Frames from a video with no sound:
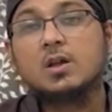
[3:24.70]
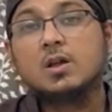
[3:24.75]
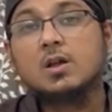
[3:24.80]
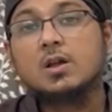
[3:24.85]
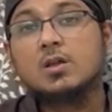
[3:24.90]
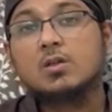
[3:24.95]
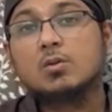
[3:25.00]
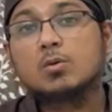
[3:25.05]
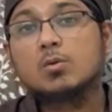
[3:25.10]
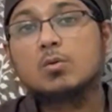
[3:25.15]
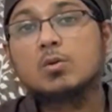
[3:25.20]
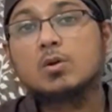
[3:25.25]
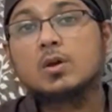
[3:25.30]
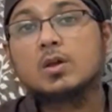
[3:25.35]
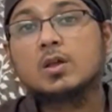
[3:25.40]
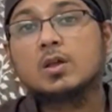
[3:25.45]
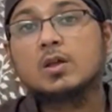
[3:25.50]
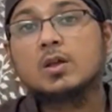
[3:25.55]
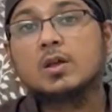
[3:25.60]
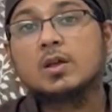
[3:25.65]
So
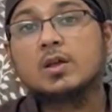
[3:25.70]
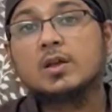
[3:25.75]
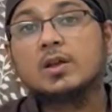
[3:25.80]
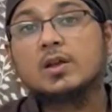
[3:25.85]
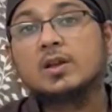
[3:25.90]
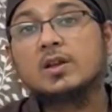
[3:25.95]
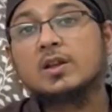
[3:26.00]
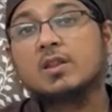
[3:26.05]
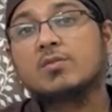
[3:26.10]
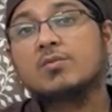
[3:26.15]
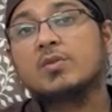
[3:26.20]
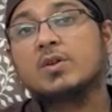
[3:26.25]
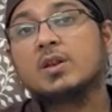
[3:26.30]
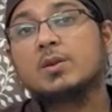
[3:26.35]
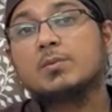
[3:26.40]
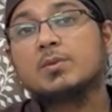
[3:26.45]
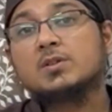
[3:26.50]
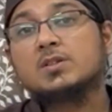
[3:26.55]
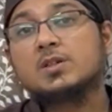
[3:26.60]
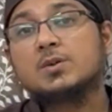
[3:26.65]
it is very
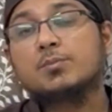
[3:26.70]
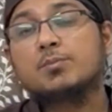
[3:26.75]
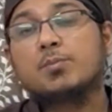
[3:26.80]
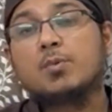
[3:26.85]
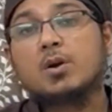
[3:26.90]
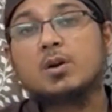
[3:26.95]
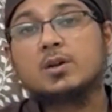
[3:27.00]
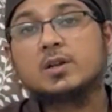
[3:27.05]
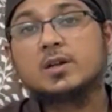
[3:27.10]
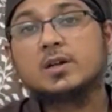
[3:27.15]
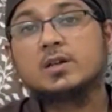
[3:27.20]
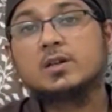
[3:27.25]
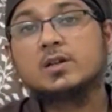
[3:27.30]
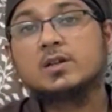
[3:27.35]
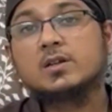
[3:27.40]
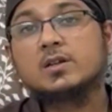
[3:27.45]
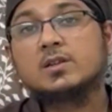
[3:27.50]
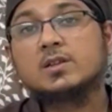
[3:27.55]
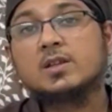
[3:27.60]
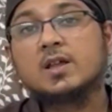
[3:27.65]
much important
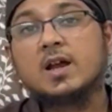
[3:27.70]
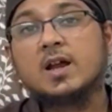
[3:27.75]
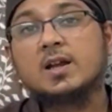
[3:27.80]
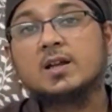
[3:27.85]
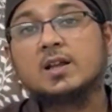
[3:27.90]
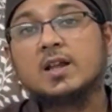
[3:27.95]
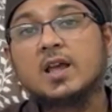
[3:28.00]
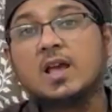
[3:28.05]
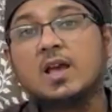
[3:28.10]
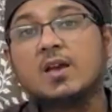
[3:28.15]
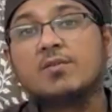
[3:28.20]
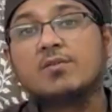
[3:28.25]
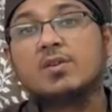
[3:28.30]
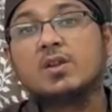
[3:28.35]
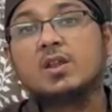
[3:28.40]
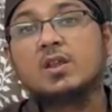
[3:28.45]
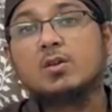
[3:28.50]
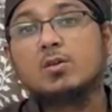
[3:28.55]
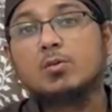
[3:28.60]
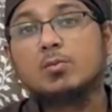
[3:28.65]
that every
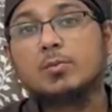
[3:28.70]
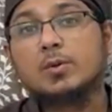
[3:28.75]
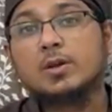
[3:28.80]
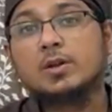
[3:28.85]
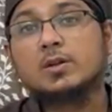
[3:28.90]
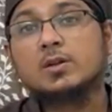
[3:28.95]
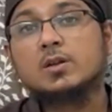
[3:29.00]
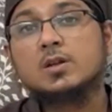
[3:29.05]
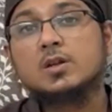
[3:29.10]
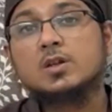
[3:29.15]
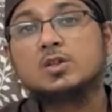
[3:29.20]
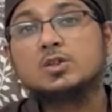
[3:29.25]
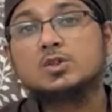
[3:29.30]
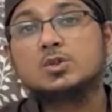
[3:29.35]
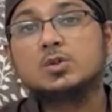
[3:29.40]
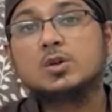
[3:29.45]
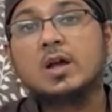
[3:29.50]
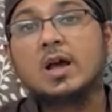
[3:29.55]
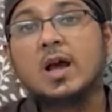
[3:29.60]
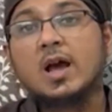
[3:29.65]
human
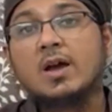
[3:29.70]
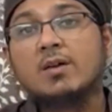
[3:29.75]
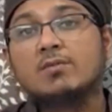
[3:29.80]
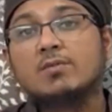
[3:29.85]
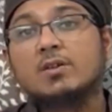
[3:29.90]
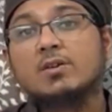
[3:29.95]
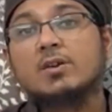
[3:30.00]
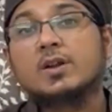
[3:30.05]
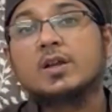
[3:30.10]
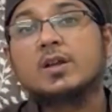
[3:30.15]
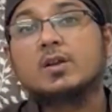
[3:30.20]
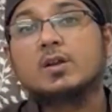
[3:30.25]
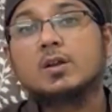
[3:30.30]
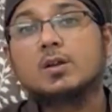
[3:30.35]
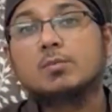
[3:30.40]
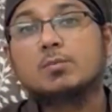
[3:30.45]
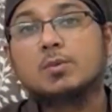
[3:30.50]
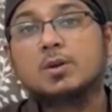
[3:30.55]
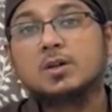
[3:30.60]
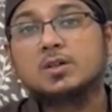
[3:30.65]
should have a regular
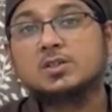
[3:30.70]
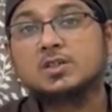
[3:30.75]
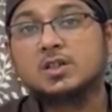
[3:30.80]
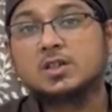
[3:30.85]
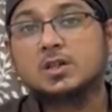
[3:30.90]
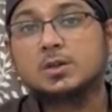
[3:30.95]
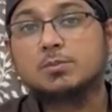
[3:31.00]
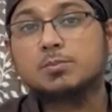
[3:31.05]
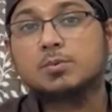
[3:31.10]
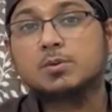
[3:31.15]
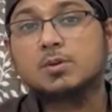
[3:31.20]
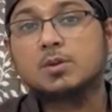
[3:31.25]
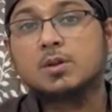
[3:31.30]
blood checkups